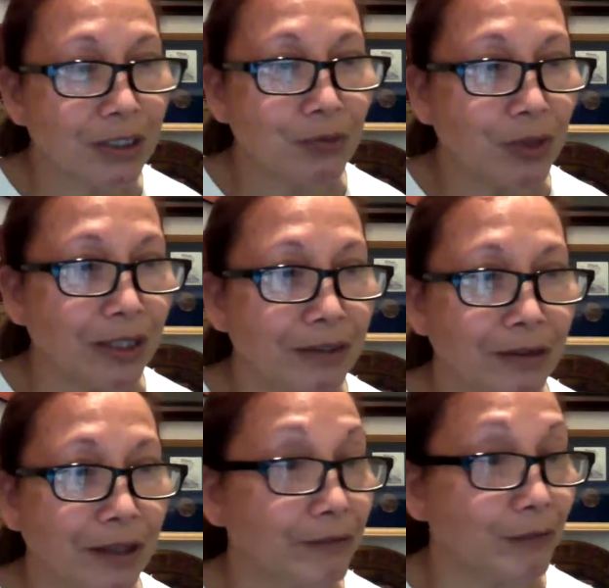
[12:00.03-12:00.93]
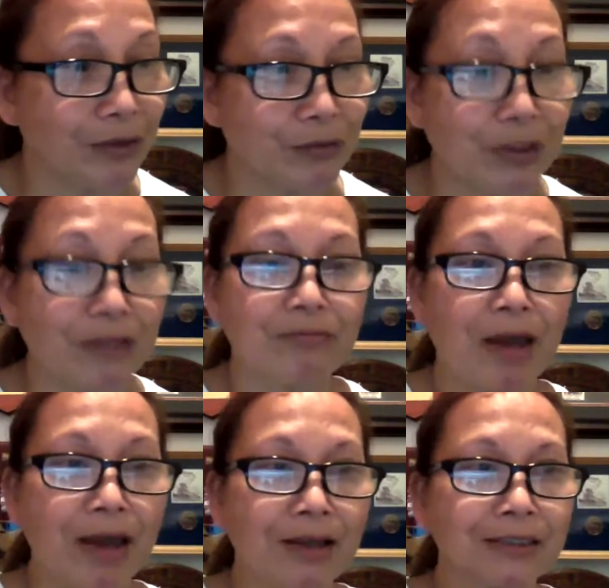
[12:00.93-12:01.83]
away and run really
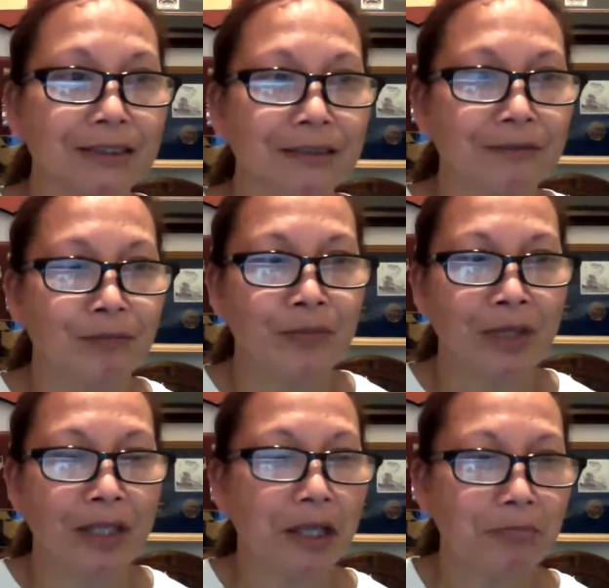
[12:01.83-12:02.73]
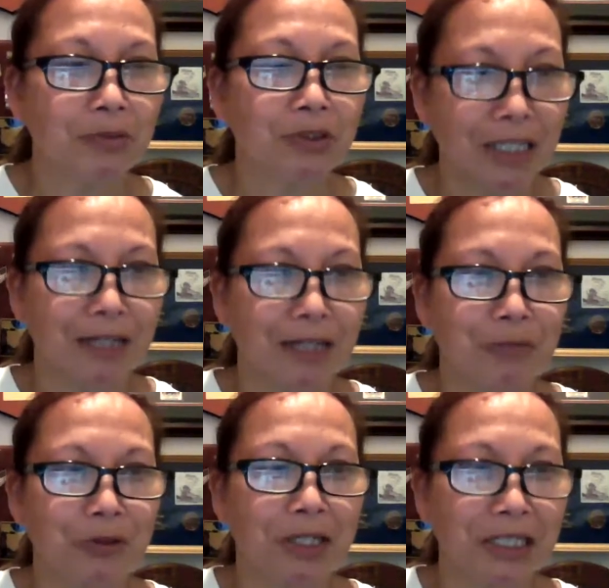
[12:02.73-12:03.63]
fast. And every time,
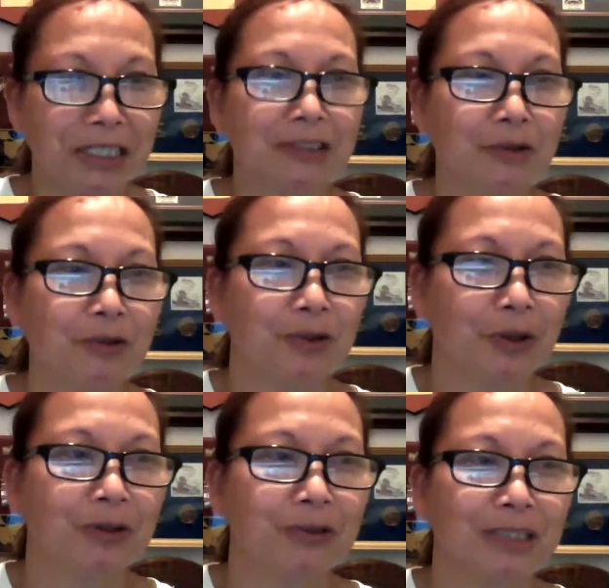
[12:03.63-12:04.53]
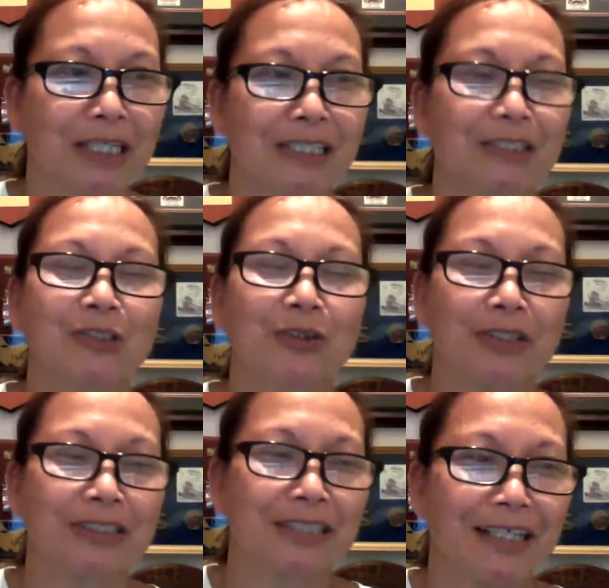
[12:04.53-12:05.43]
I get so close, I get so
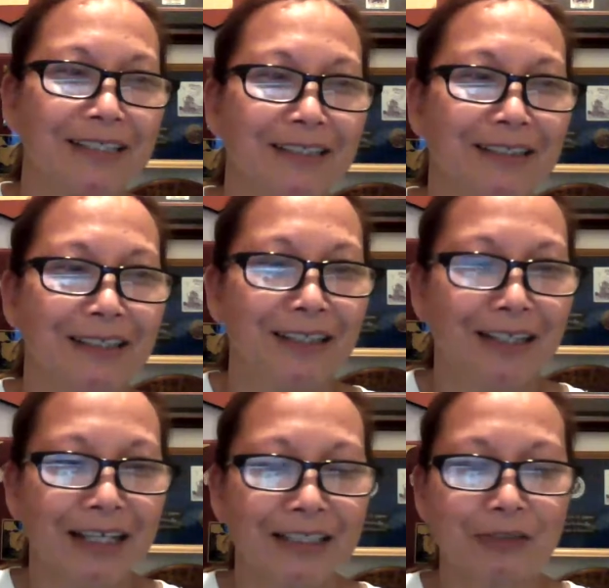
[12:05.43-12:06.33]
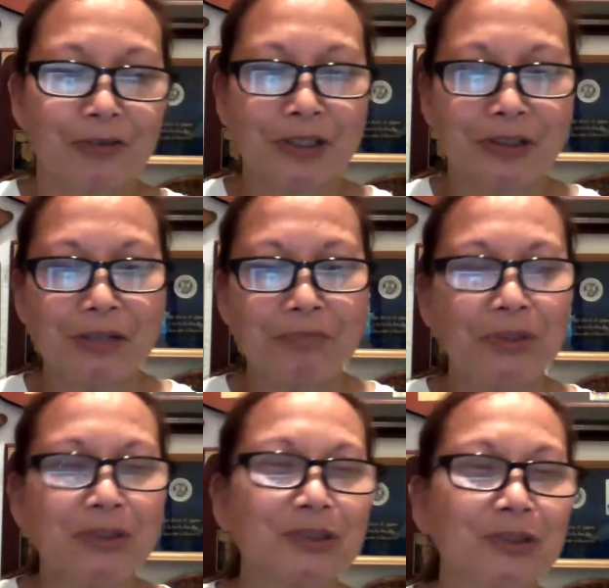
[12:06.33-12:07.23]
excited, and I try to take
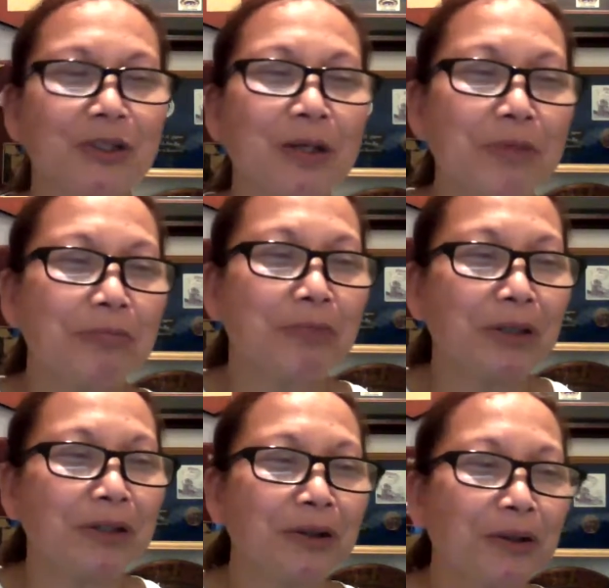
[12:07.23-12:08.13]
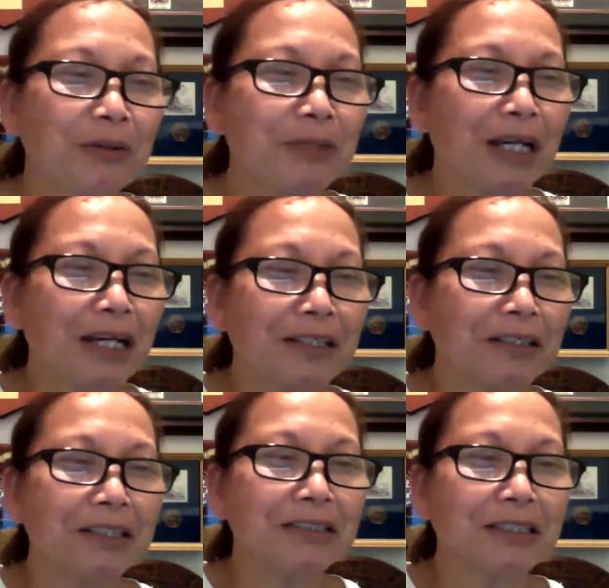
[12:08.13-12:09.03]
picture, video of the
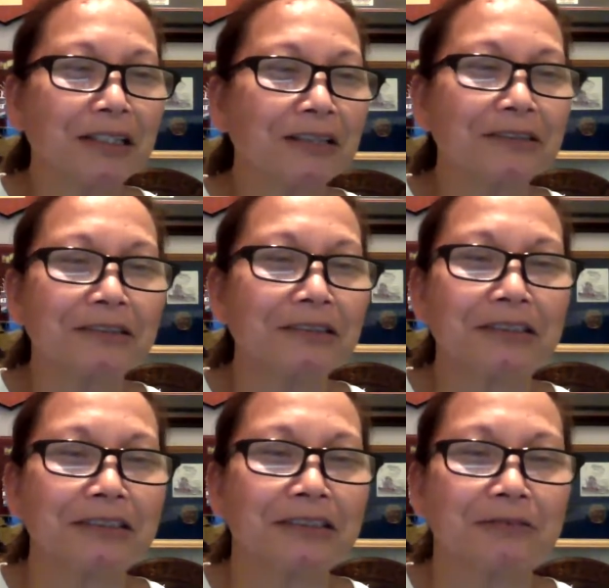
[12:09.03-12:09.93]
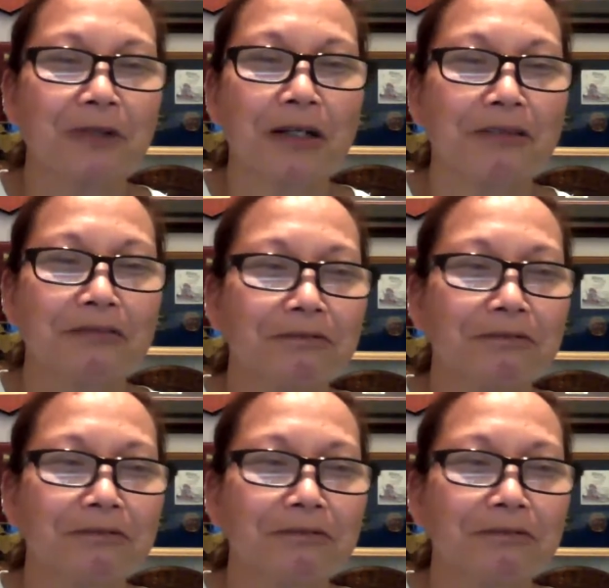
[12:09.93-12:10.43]
chitlings. They just run,